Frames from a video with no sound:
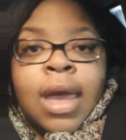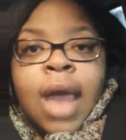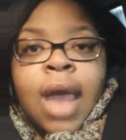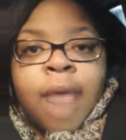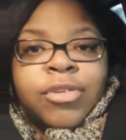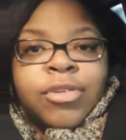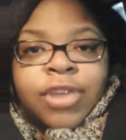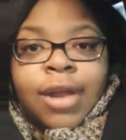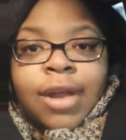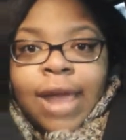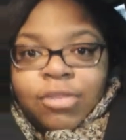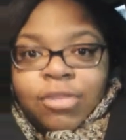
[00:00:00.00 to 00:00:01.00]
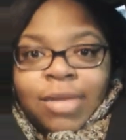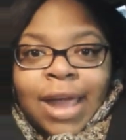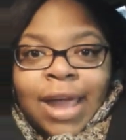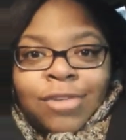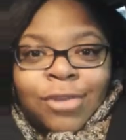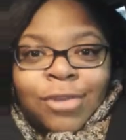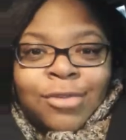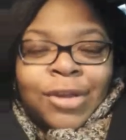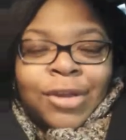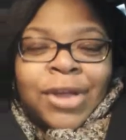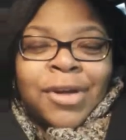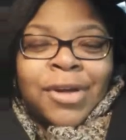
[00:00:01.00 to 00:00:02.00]
I was sharing actually with Angela, who's
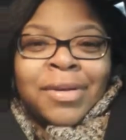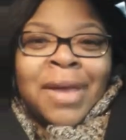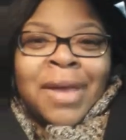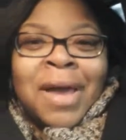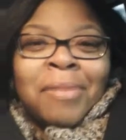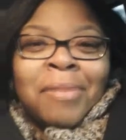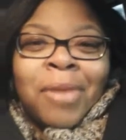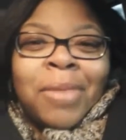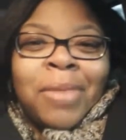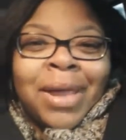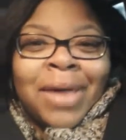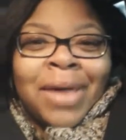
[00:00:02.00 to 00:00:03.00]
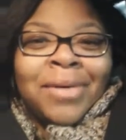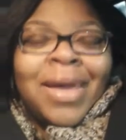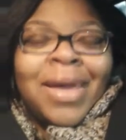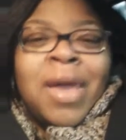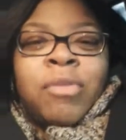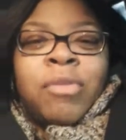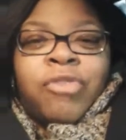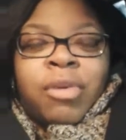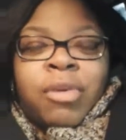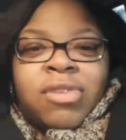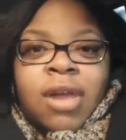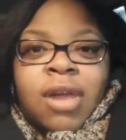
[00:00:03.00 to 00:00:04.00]
on here a moment ago,
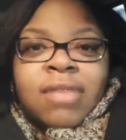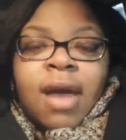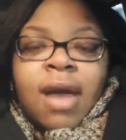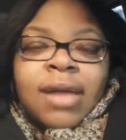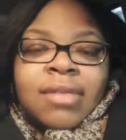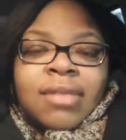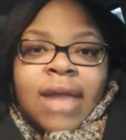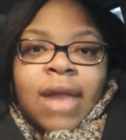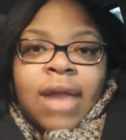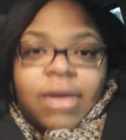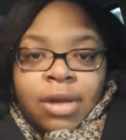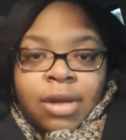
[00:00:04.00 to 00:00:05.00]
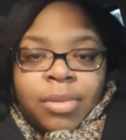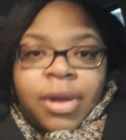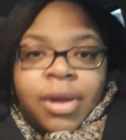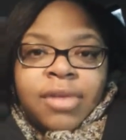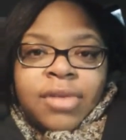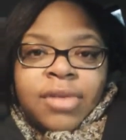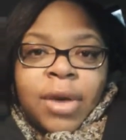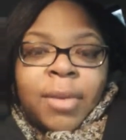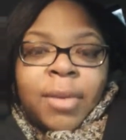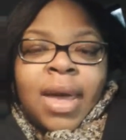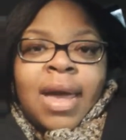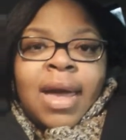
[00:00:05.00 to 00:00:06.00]
before we started talking tonight here on
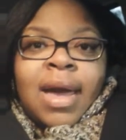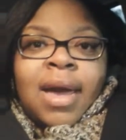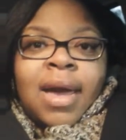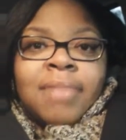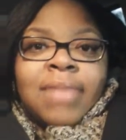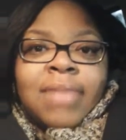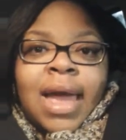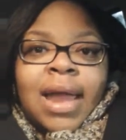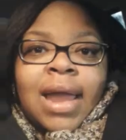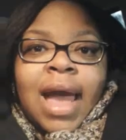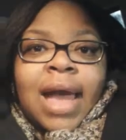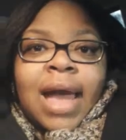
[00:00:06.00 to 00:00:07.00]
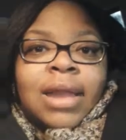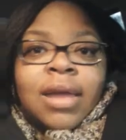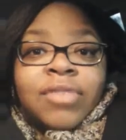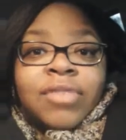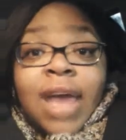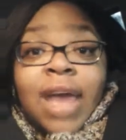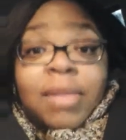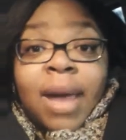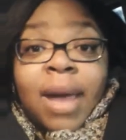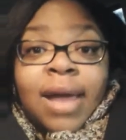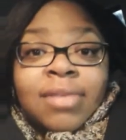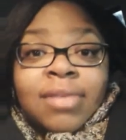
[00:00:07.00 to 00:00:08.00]
Periscope, that I love Tide
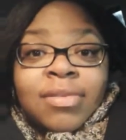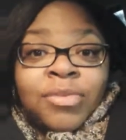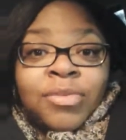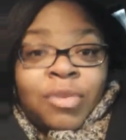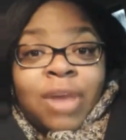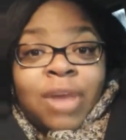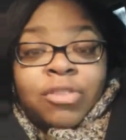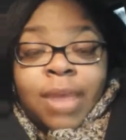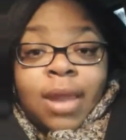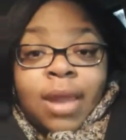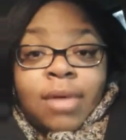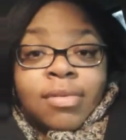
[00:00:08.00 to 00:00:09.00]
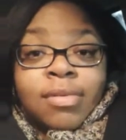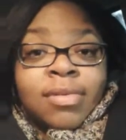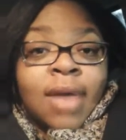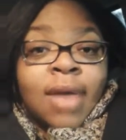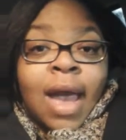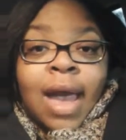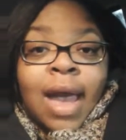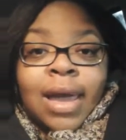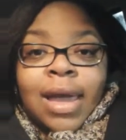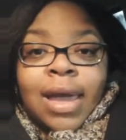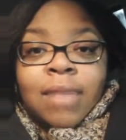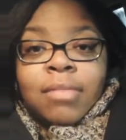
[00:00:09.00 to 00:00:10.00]
Pods for washing my clothes.
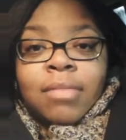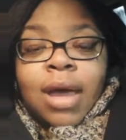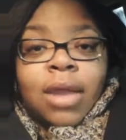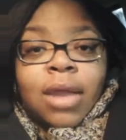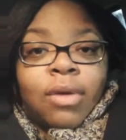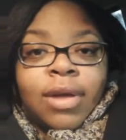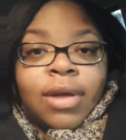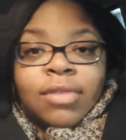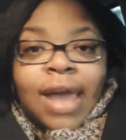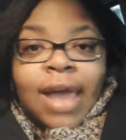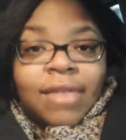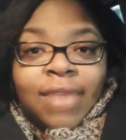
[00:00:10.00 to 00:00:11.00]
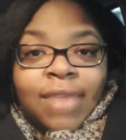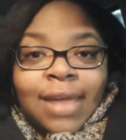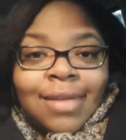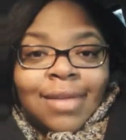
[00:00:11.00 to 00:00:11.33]
I am a loyal Tide fan.